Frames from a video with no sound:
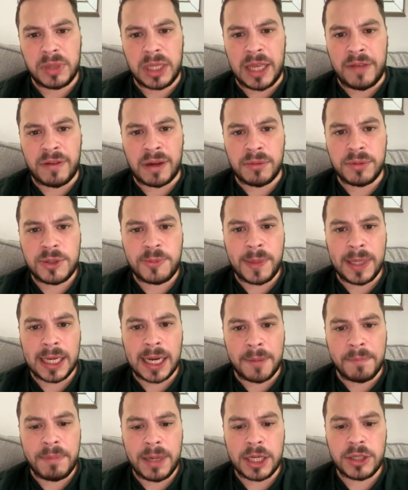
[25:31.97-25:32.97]
if I was being
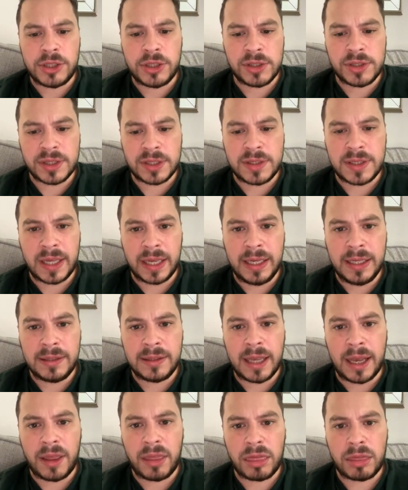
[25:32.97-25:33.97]
ambitious, I'd say he'd
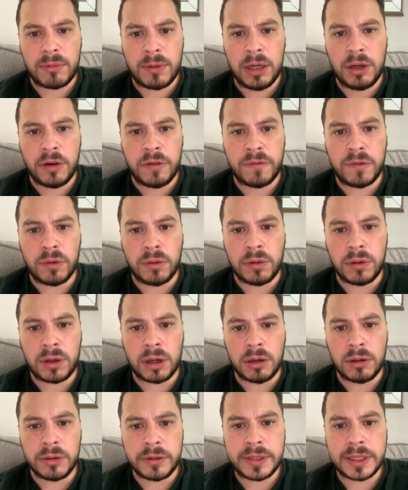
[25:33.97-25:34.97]
get 3 or 4
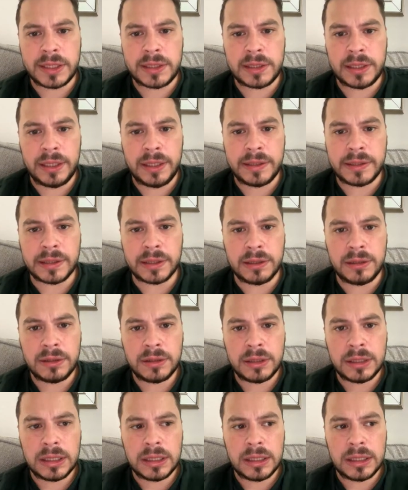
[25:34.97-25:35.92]
goals this season.